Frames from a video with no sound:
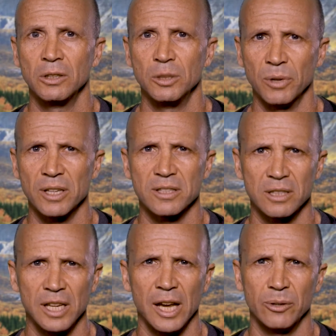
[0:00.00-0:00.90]
You might
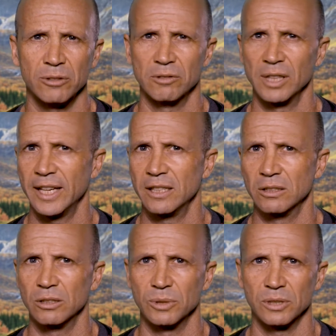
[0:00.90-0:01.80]
see how it
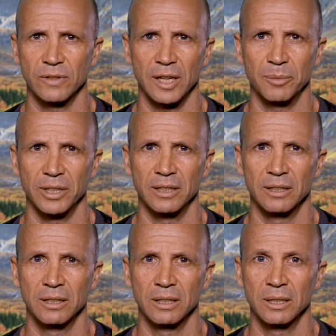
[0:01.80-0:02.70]
related to its family.
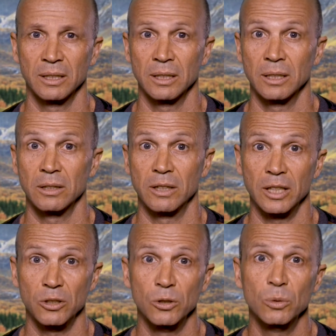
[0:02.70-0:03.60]

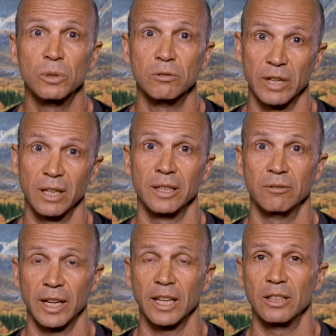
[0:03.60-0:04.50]
Then you would readily
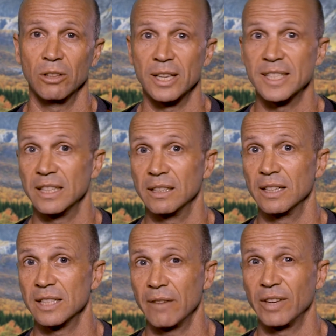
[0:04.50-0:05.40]
recognise it
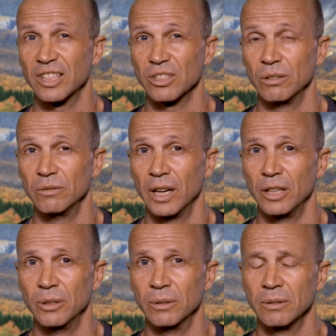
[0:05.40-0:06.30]
as having its own
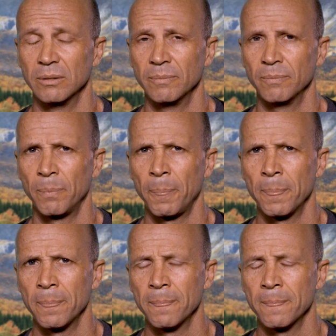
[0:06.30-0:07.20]
value.
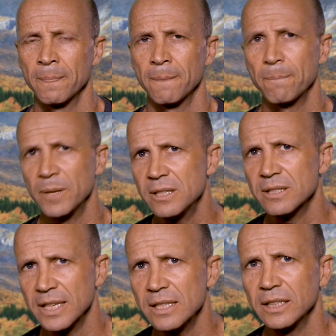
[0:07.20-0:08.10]
This
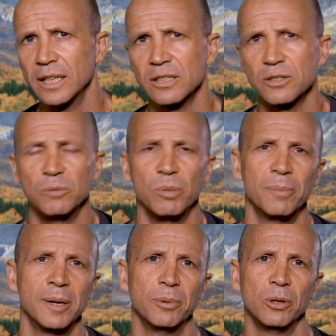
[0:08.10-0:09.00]
is easily understood by
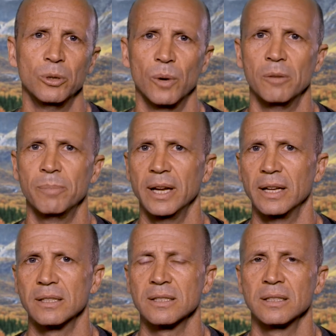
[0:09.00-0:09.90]
people who own
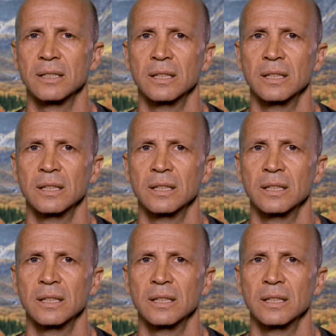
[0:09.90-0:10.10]
pets.